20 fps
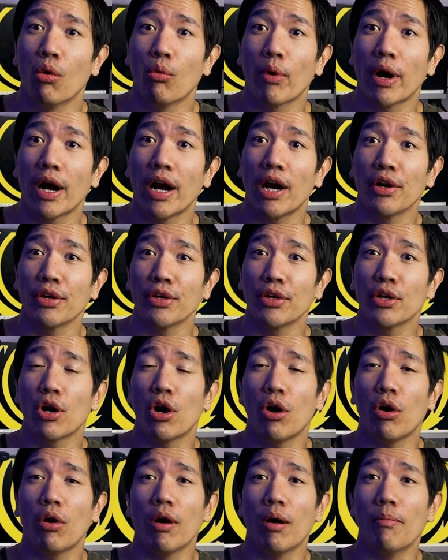where, you
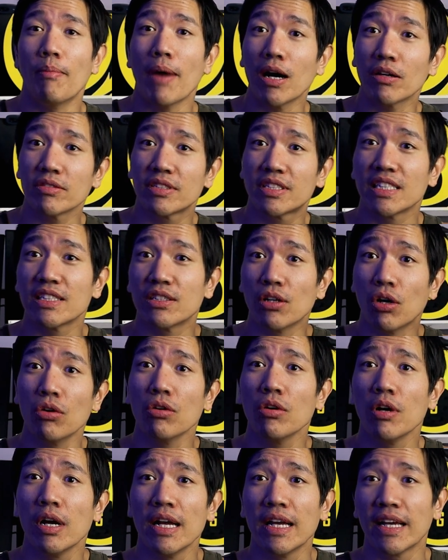know, Mao
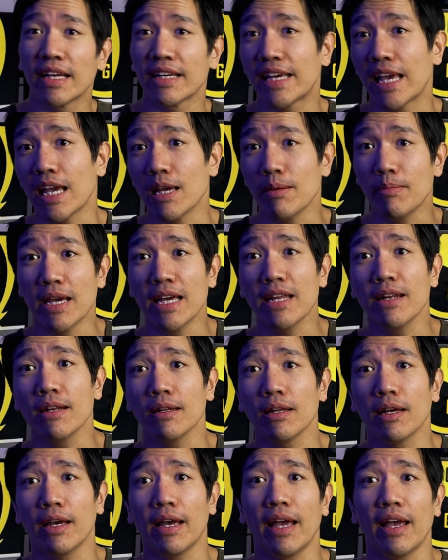Zedong came
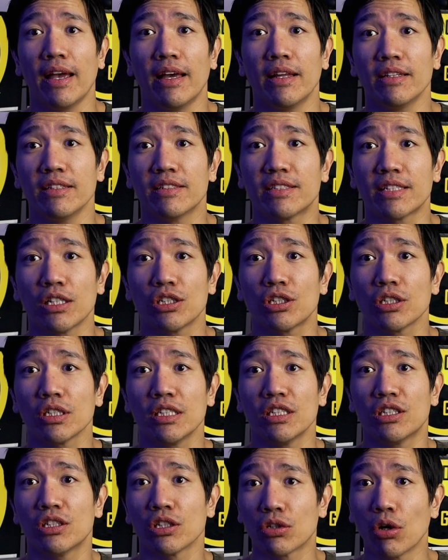in and
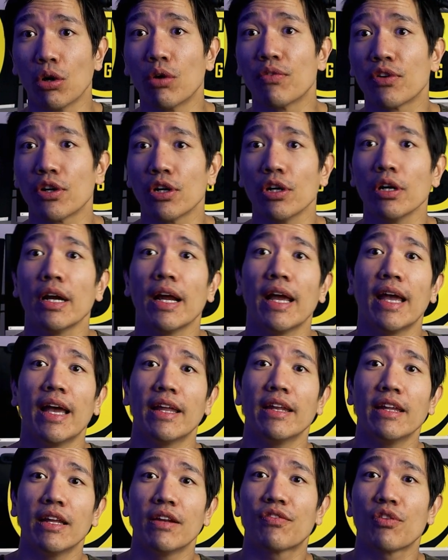essentially took over.
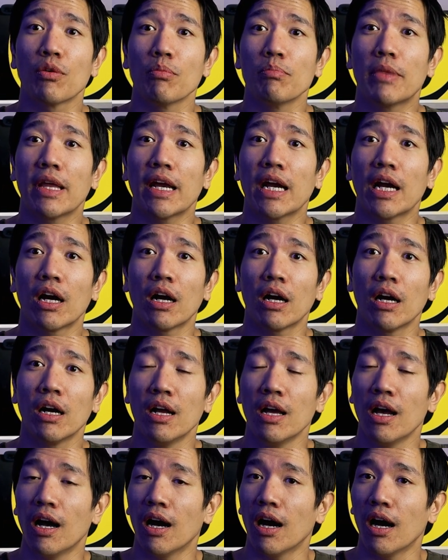And then from there,
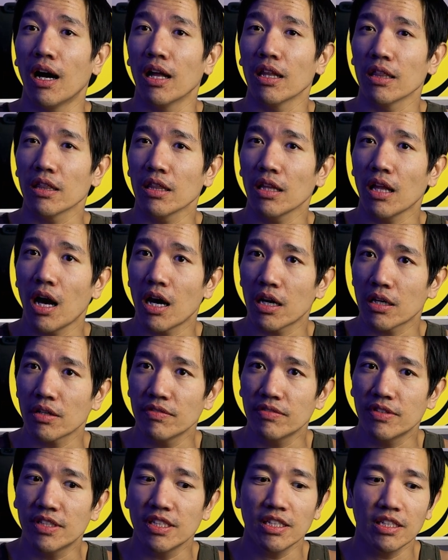a lot
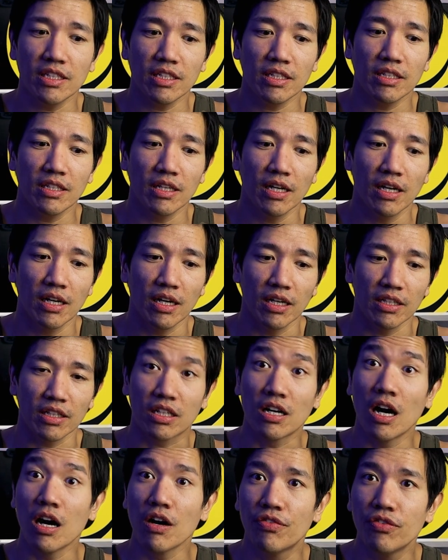of the
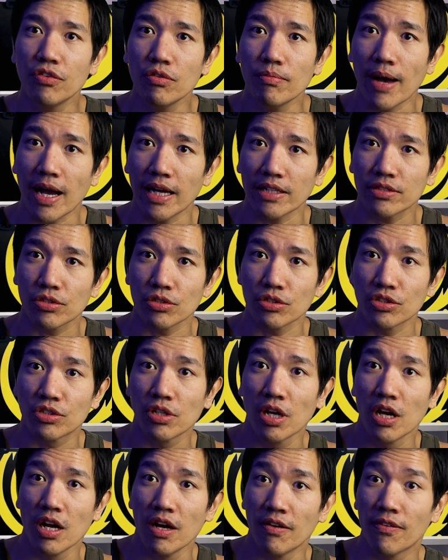Kung Fu
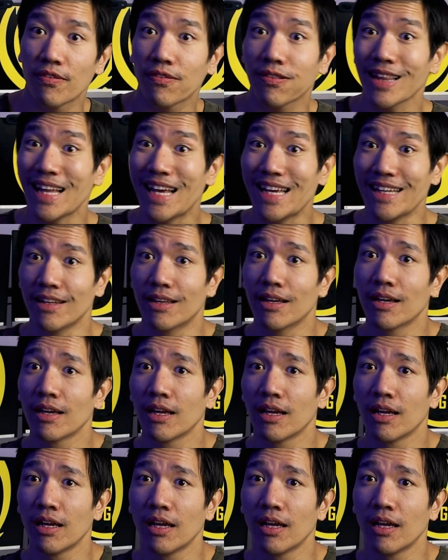masters fled.